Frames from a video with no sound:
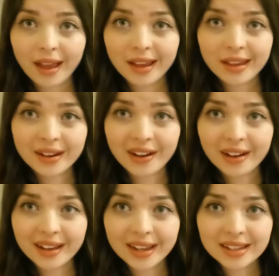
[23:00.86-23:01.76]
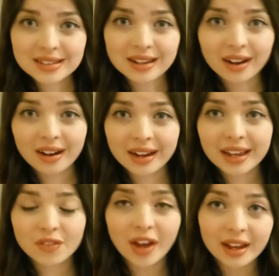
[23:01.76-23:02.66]
Hey guys, I
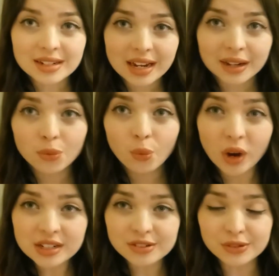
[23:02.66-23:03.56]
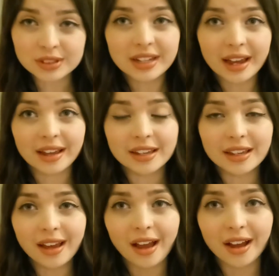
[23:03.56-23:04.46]
have had a wonderful
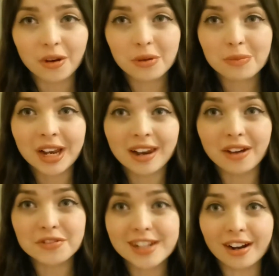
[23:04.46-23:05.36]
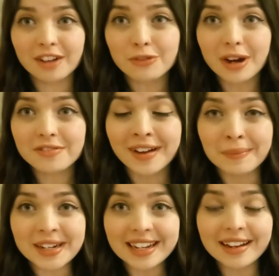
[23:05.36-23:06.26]
day with my lovely Livewire
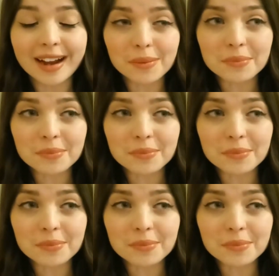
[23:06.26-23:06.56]
family.